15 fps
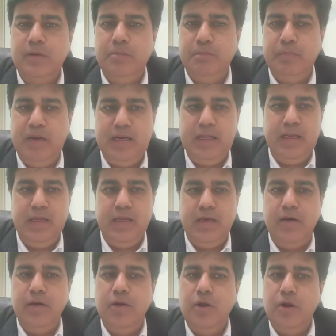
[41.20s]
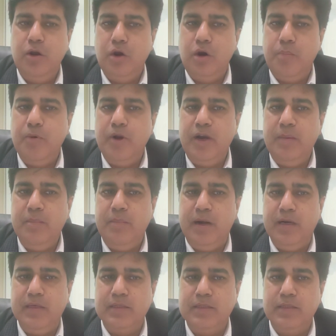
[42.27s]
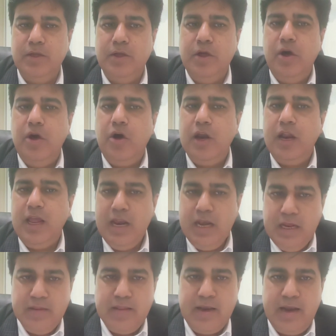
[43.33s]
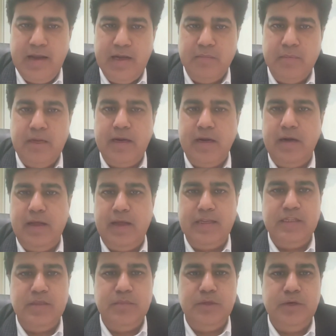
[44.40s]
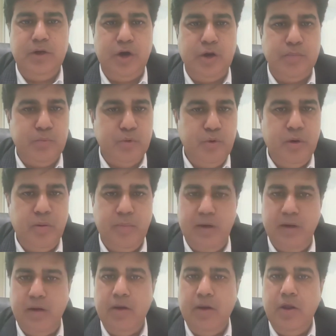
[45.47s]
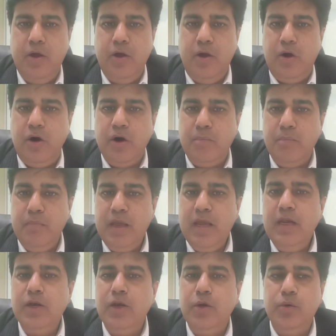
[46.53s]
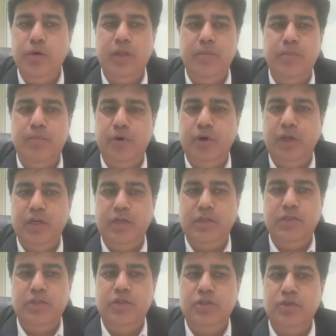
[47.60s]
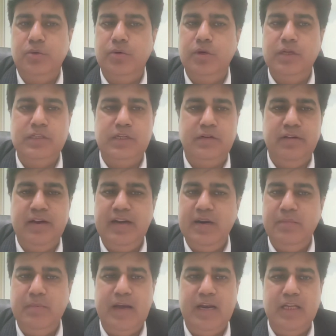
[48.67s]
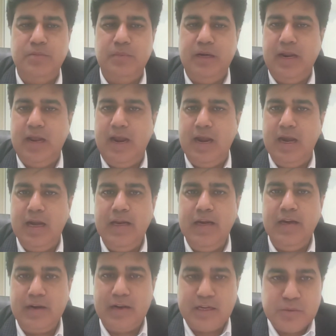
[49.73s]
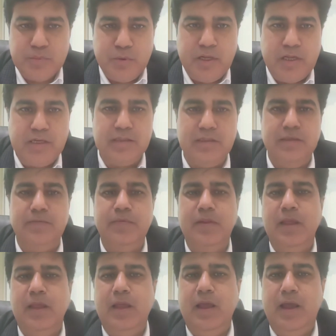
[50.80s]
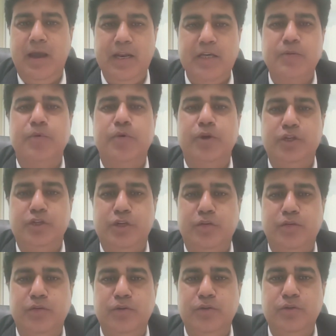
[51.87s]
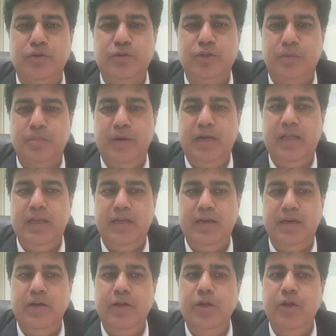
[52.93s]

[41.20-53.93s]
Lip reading: material, component parts, or any other item that are tangible or movable, or may include the importation, storage, inventory management, handling, transportation, and exportation of those goods or material.